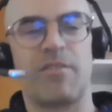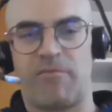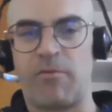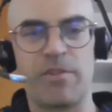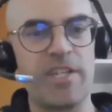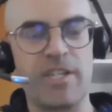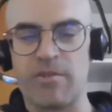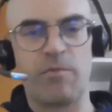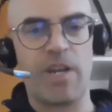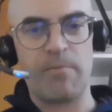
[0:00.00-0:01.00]
4D
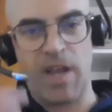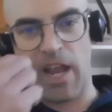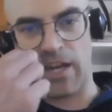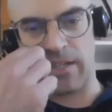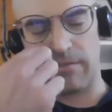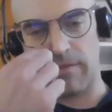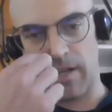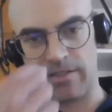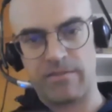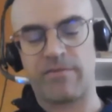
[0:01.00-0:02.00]
goes way back. In
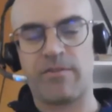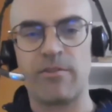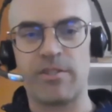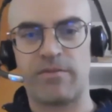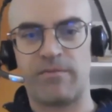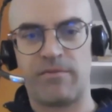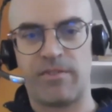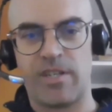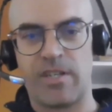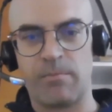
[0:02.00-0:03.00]
fact, the first,
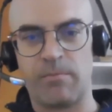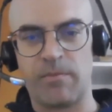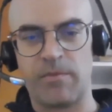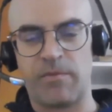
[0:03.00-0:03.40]
I